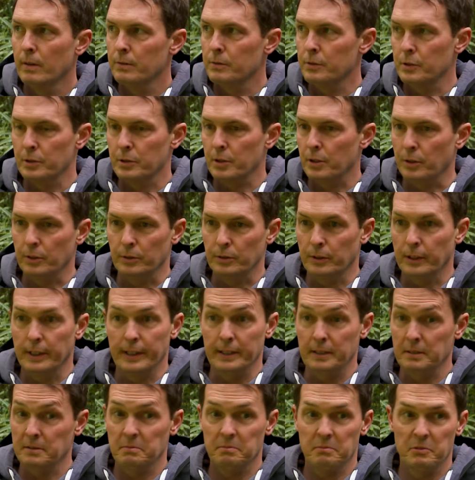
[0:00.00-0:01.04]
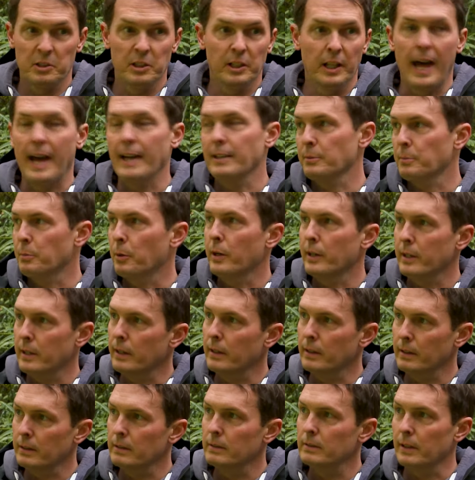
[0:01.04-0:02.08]
Just heard like glass
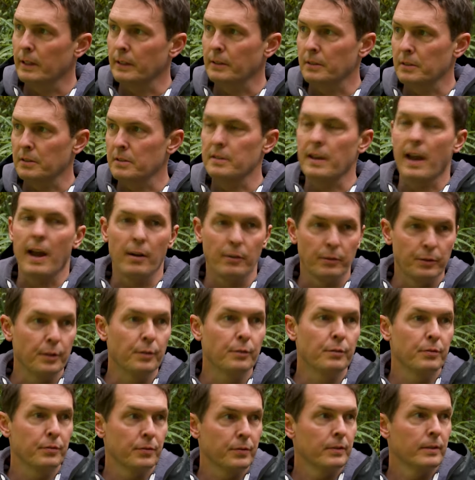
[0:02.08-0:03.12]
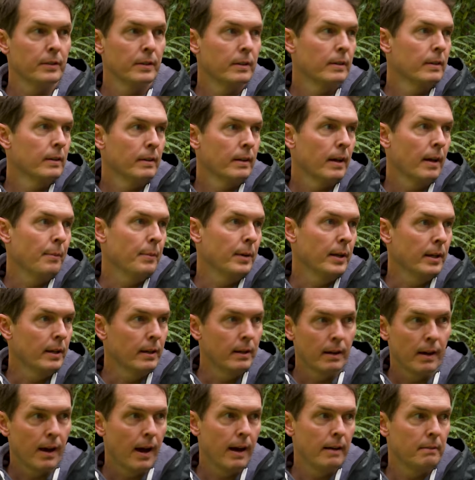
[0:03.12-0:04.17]
breaking, like the sound of, I mean,
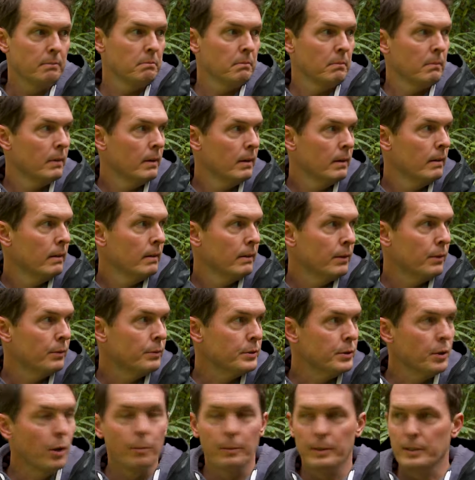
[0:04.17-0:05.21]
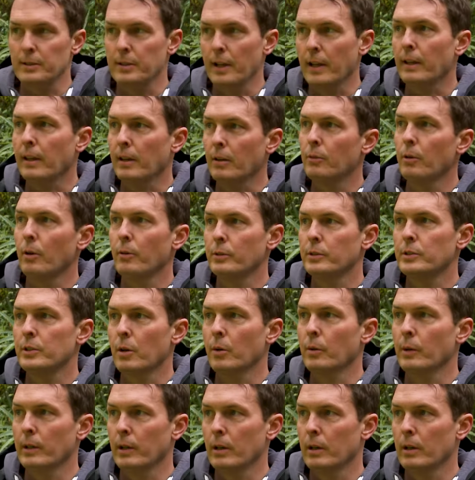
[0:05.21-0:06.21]
there was no mistaking what was going